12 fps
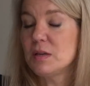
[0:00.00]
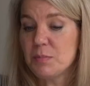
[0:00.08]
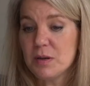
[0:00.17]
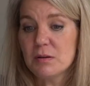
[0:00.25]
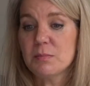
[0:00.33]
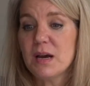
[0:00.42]
You
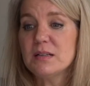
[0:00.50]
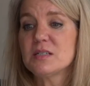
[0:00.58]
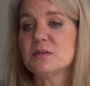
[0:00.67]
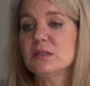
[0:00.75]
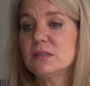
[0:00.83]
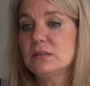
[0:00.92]
put your mind
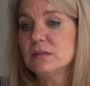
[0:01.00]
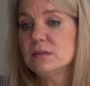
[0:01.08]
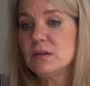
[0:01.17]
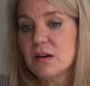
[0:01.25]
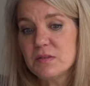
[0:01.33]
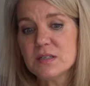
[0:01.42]
to it,
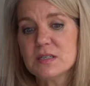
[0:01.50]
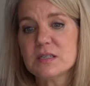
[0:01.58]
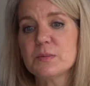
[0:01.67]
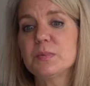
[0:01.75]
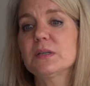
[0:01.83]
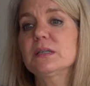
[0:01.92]
you have the
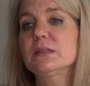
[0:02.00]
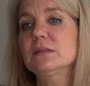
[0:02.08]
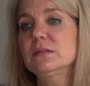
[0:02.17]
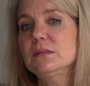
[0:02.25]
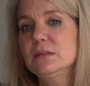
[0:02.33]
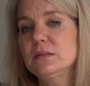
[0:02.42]

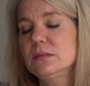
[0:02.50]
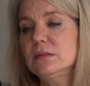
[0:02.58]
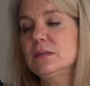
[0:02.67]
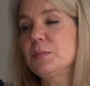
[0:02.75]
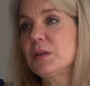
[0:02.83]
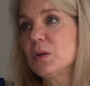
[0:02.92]
discipline,
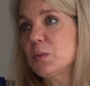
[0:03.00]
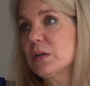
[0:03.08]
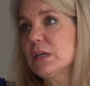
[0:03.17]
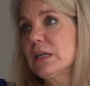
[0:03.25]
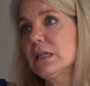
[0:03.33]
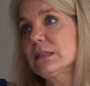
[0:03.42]
you put the
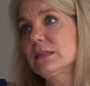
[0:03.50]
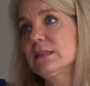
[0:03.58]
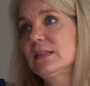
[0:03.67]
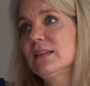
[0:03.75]
work in.